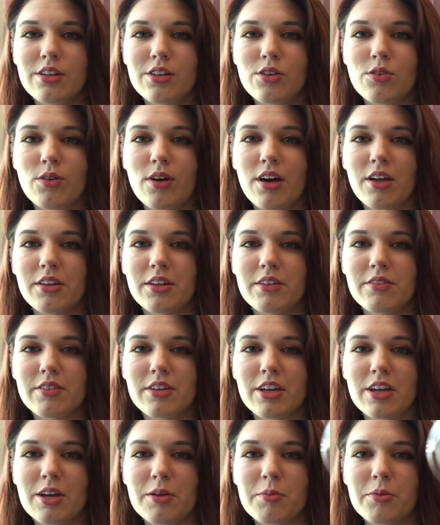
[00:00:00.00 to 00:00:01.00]
Quality of the
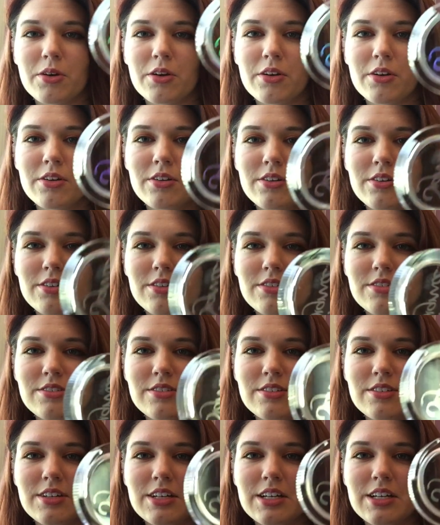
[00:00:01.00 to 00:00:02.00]
camera is
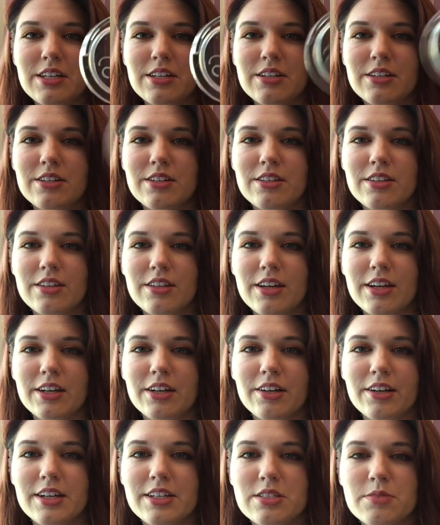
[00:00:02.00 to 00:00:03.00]
not that
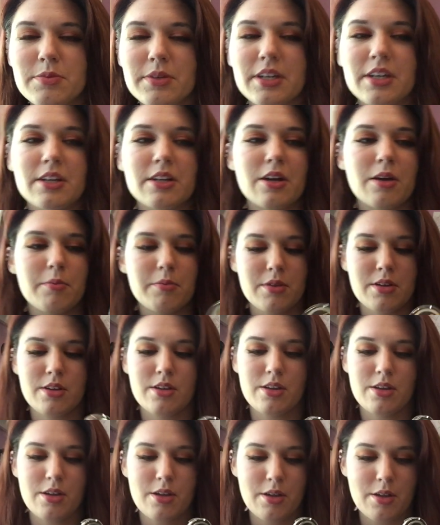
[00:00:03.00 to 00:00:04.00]
great to pick it up.
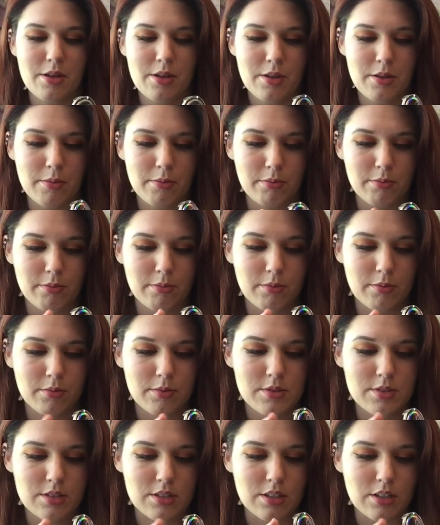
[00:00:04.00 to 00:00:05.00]

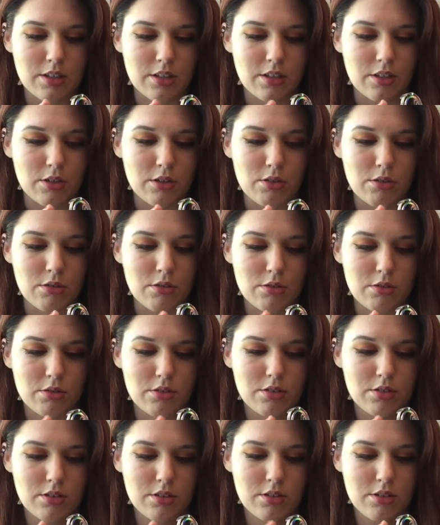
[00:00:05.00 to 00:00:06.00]
See, ooh,
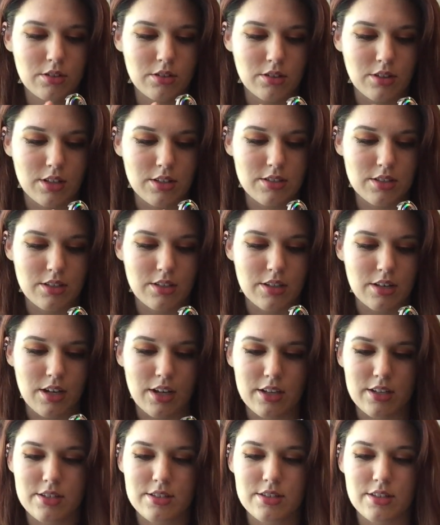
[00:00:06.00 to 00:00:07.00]
that's a
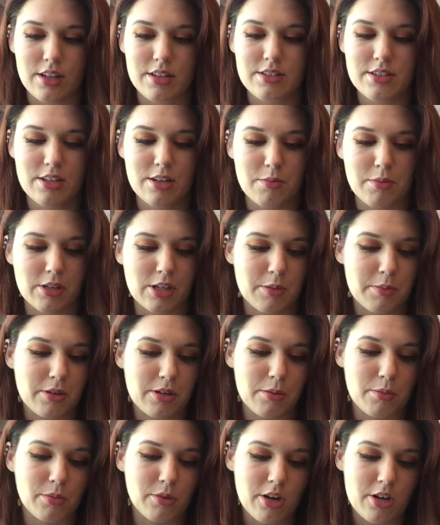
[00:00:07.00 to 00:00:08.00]
nice, that's gonna pick up
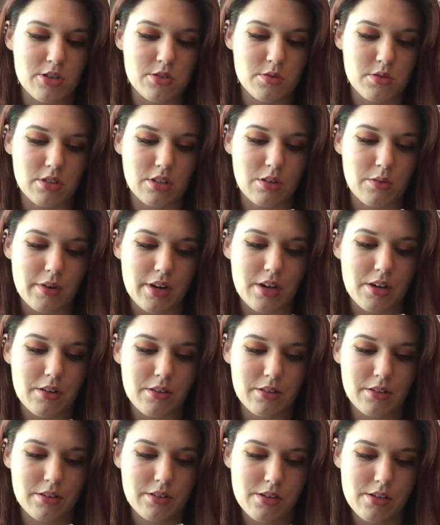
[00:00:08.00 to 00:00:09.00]
on a brush really
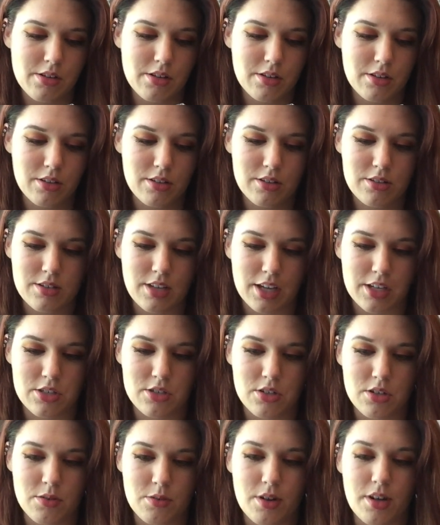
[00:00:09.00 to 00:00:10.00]
well,
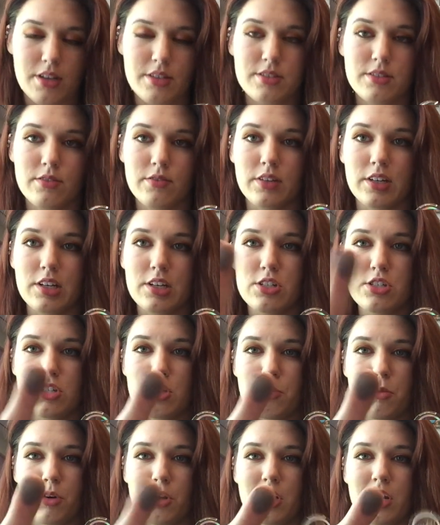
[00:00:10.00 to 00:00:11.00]
texture wise. Very
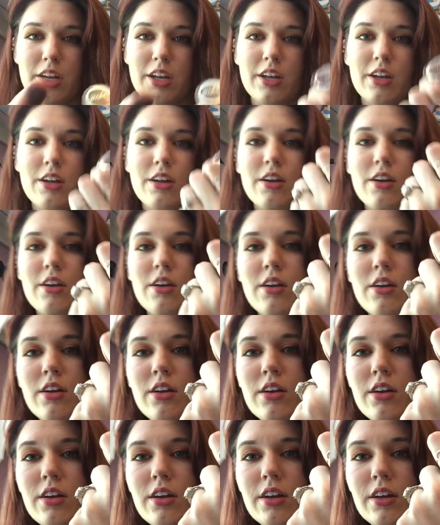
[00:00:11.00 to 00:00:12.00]
shimmery.
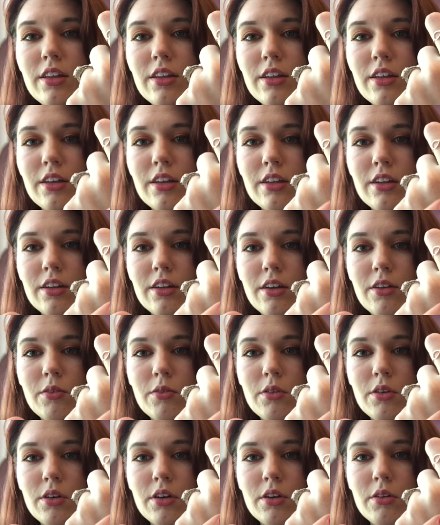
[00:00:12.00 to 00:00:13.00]
And then
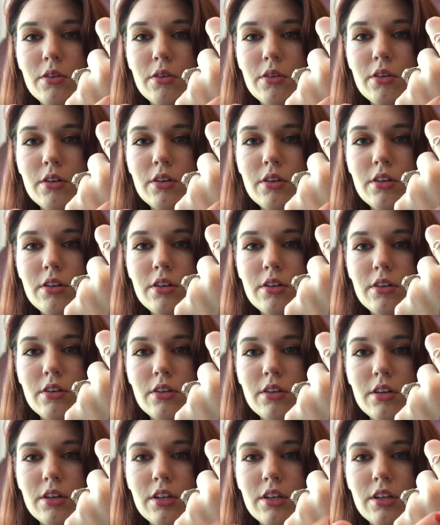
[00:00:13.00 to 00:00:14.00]
we'll go
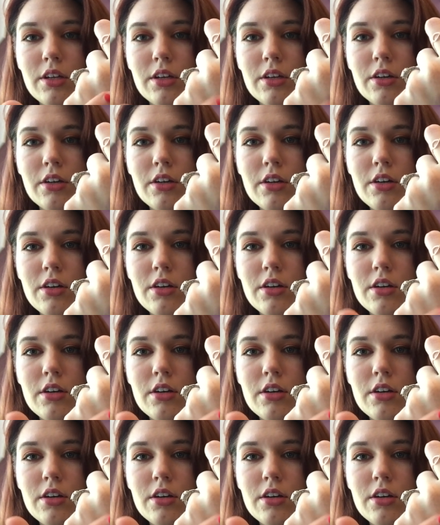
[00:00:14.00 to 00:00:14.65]
here.